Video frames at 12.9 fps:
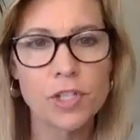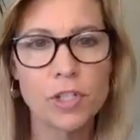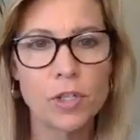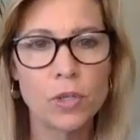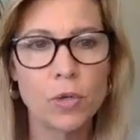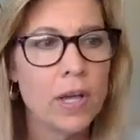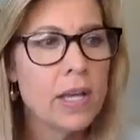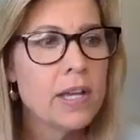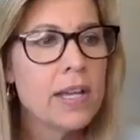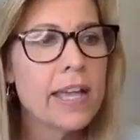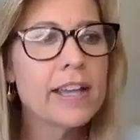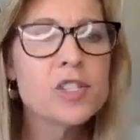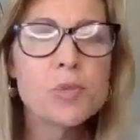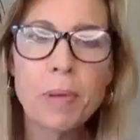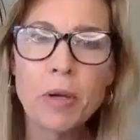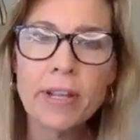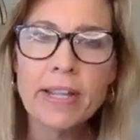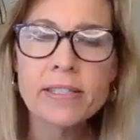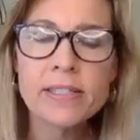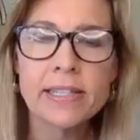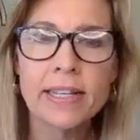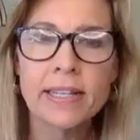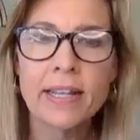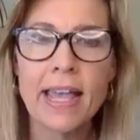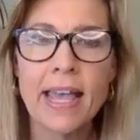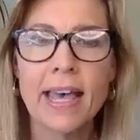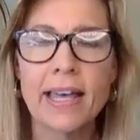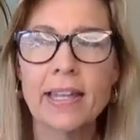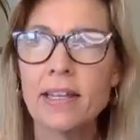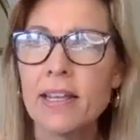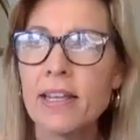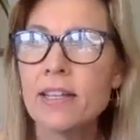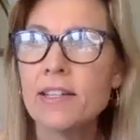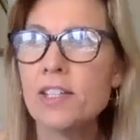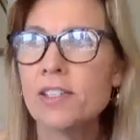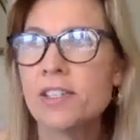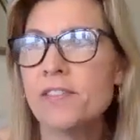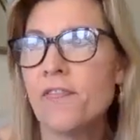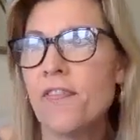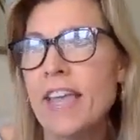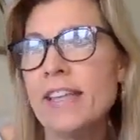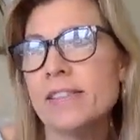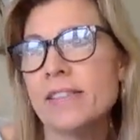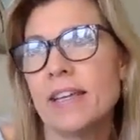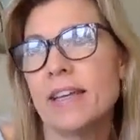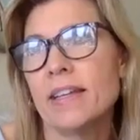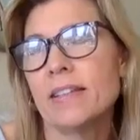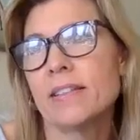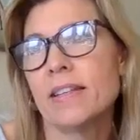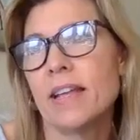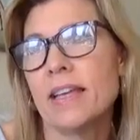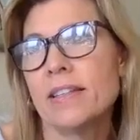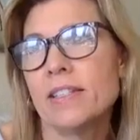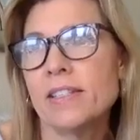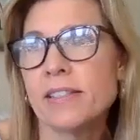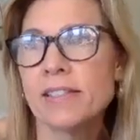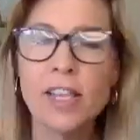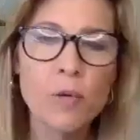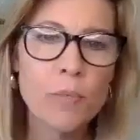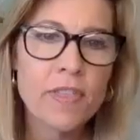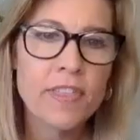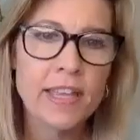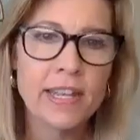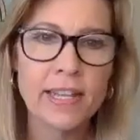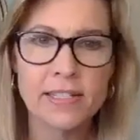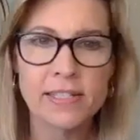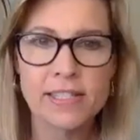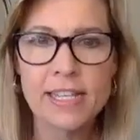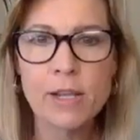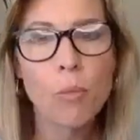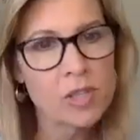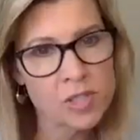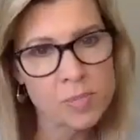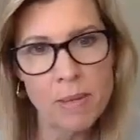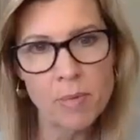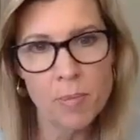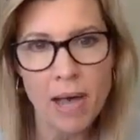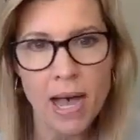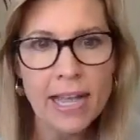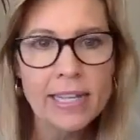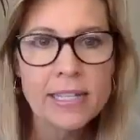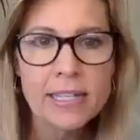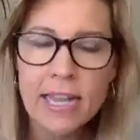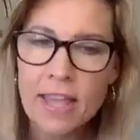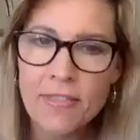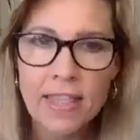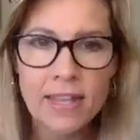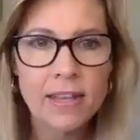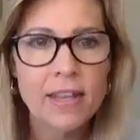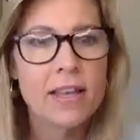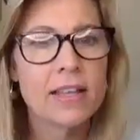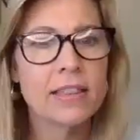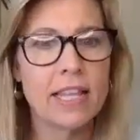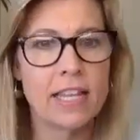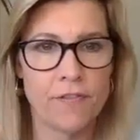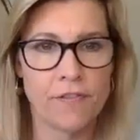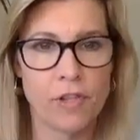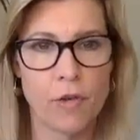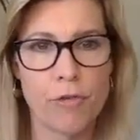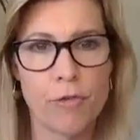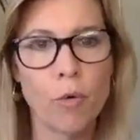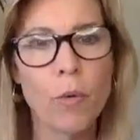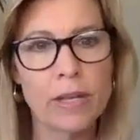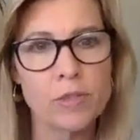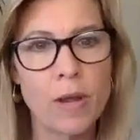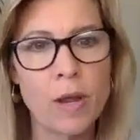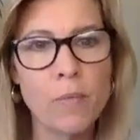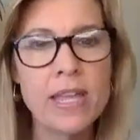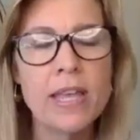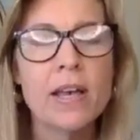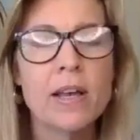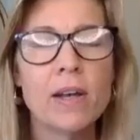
to experience it and to face it and to sit with it and see what's maybe behind it and then let it flow through us, right? We,